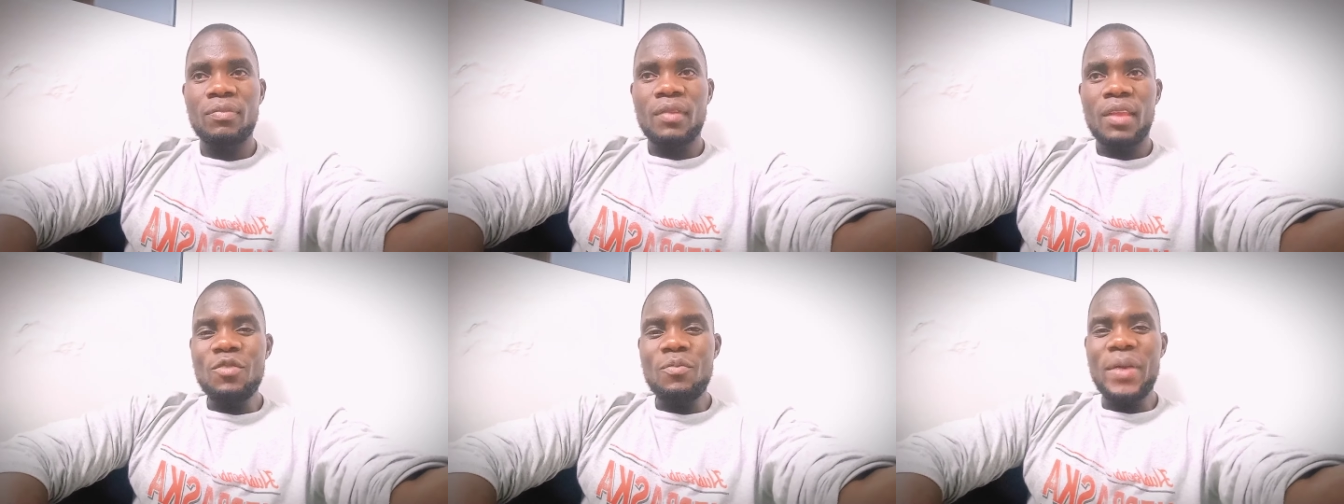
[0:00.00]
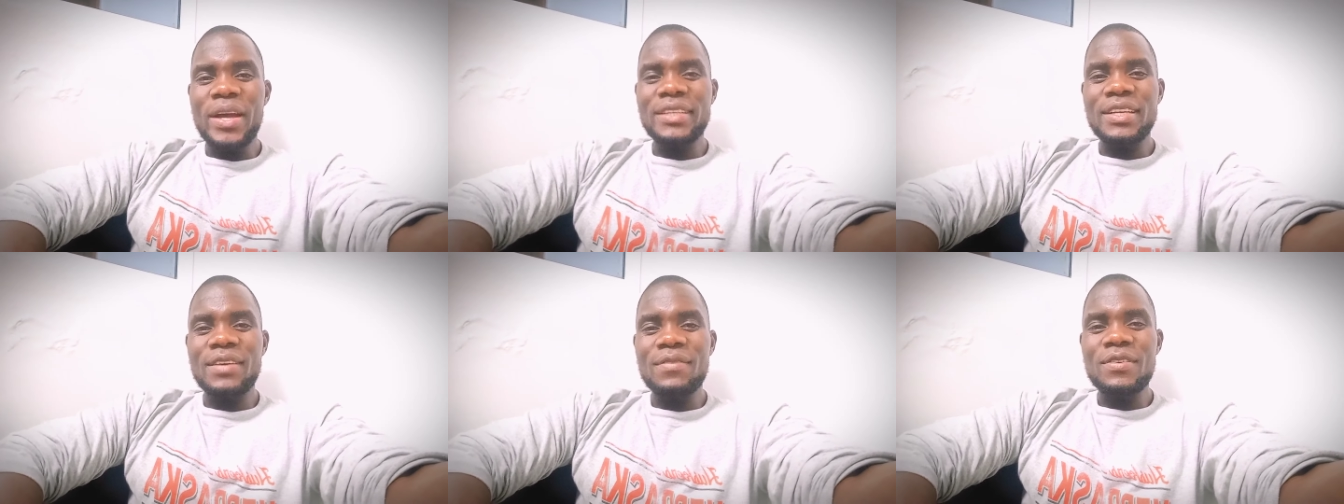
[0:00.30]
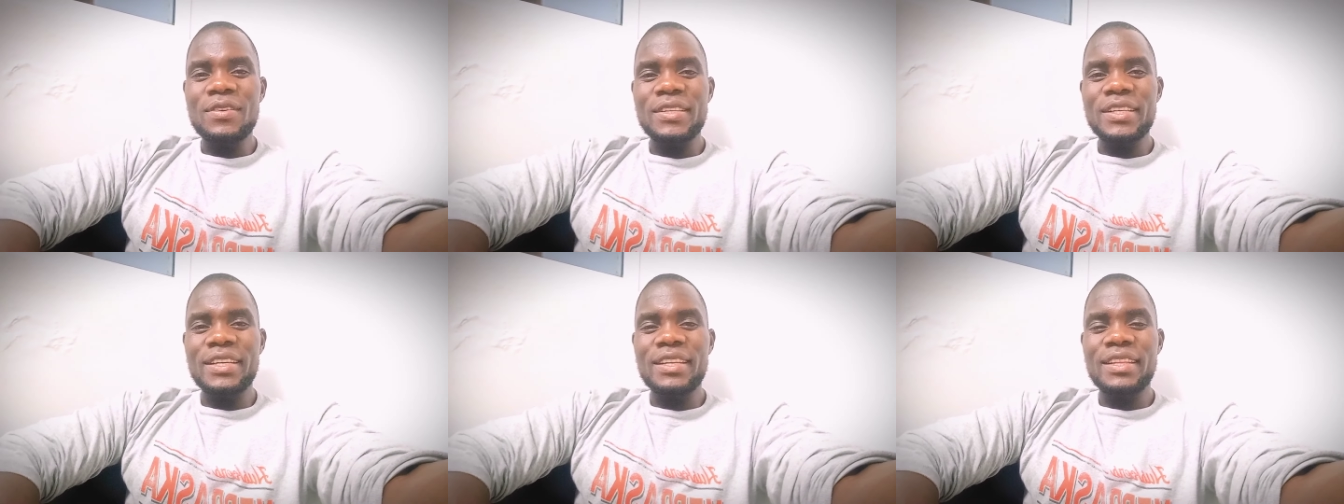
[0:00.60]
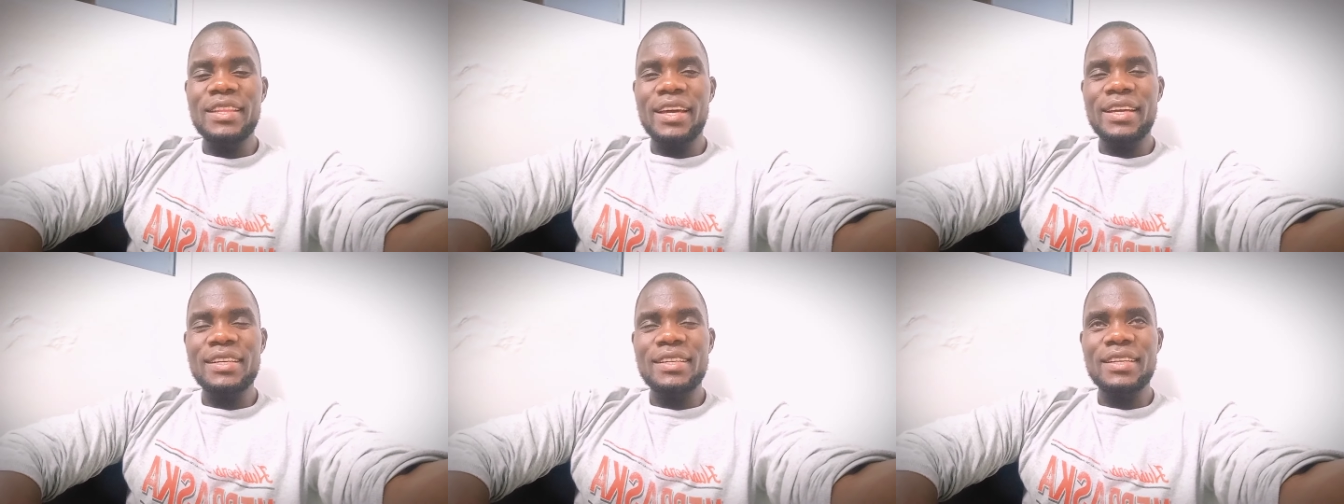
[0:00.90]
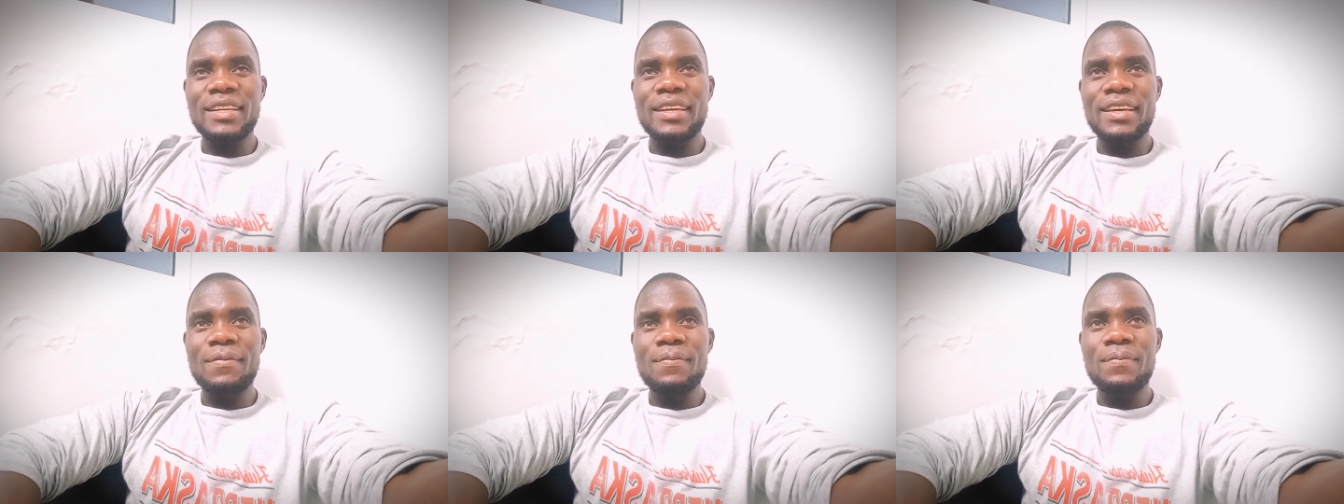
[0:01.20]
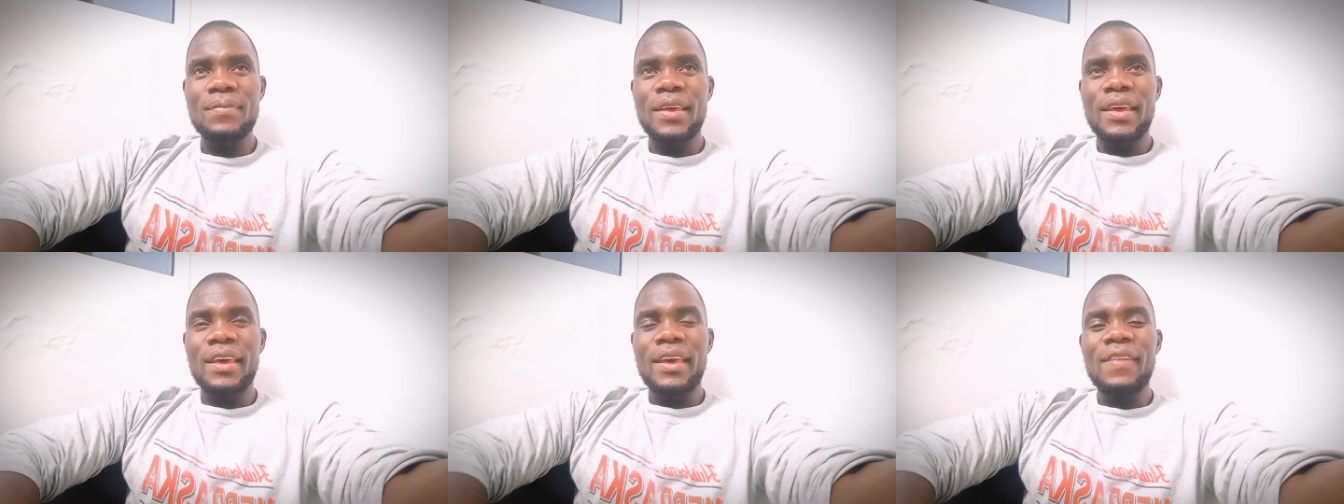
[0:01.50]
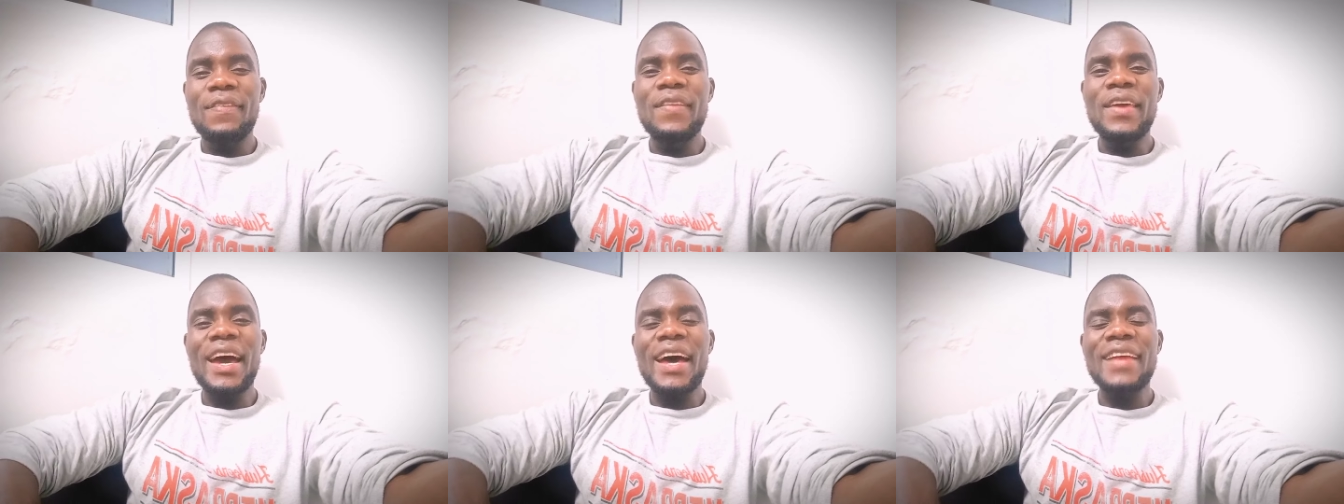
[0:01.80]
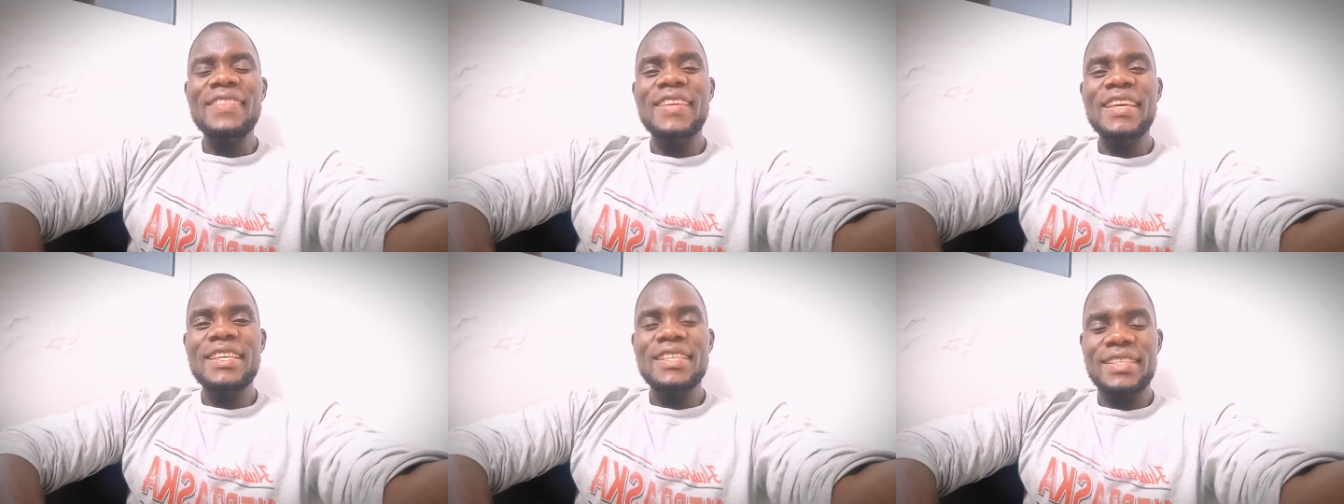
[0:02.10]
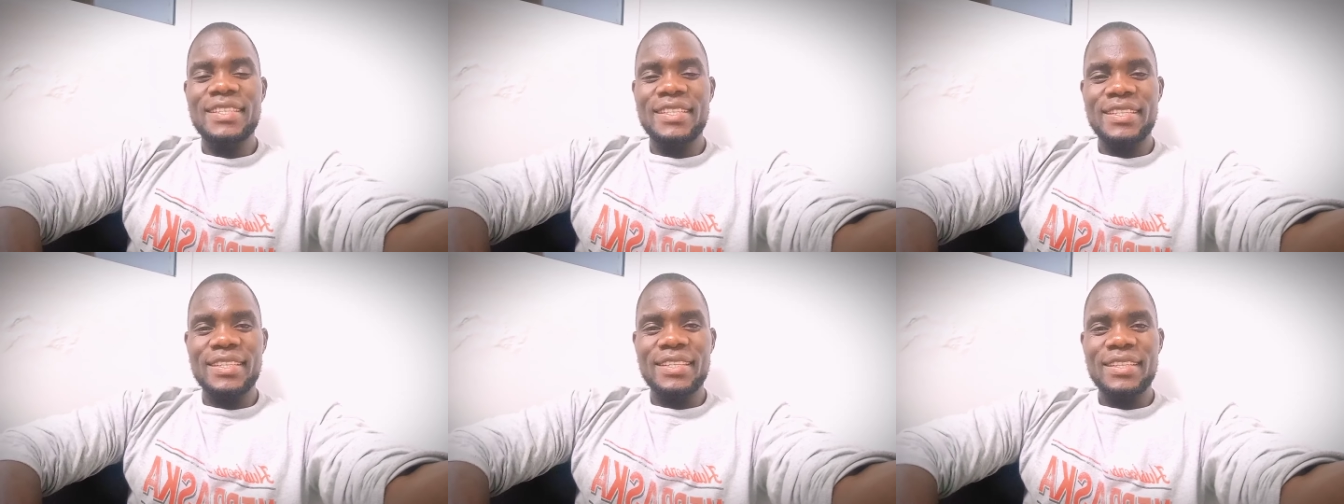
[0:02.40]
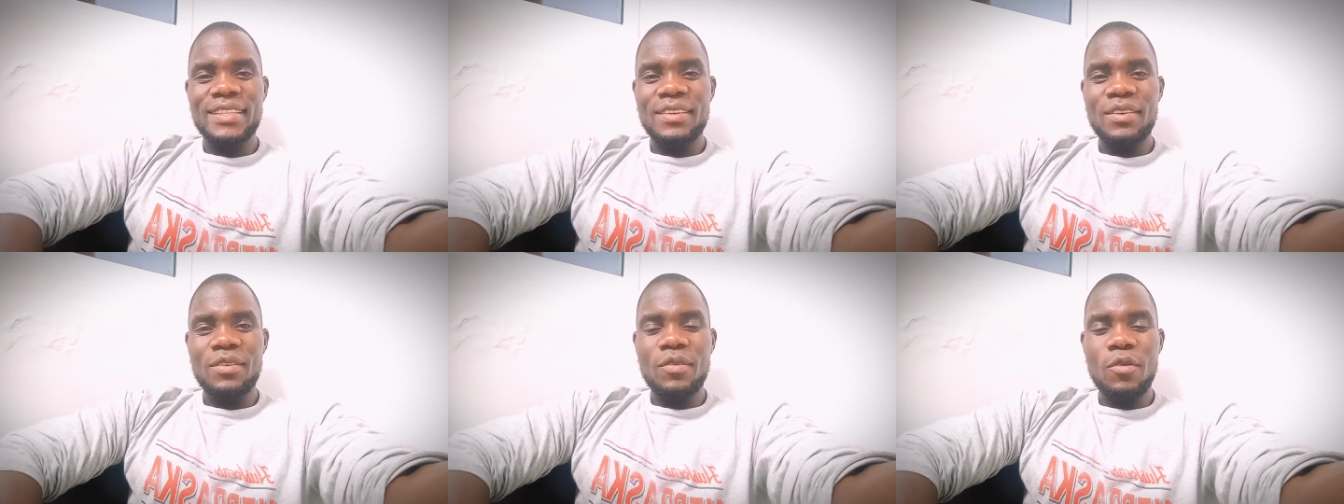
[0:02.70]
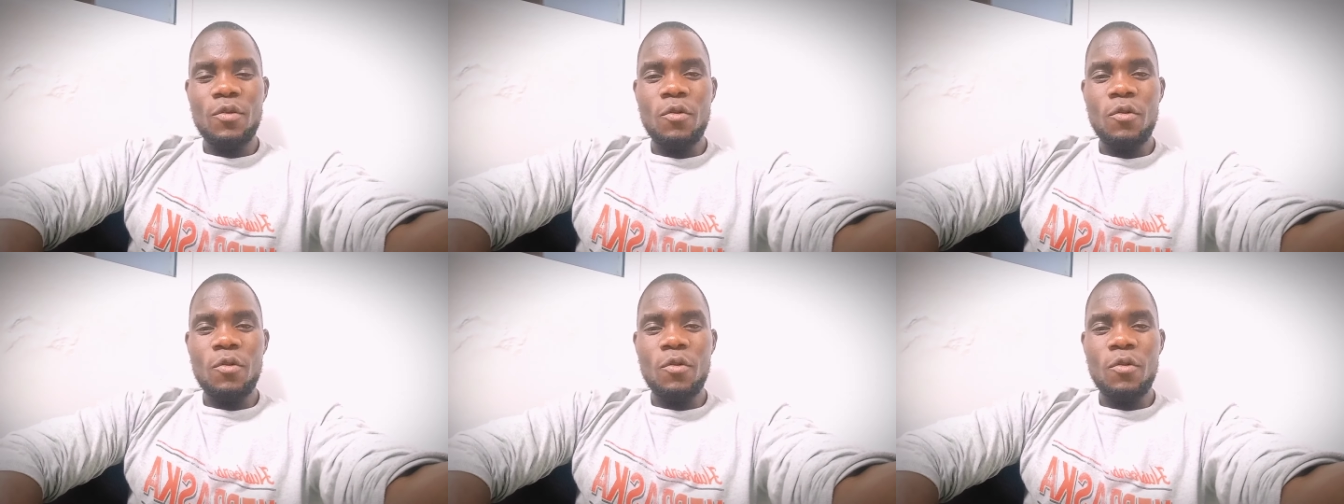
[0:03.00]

You might have noted that the atheists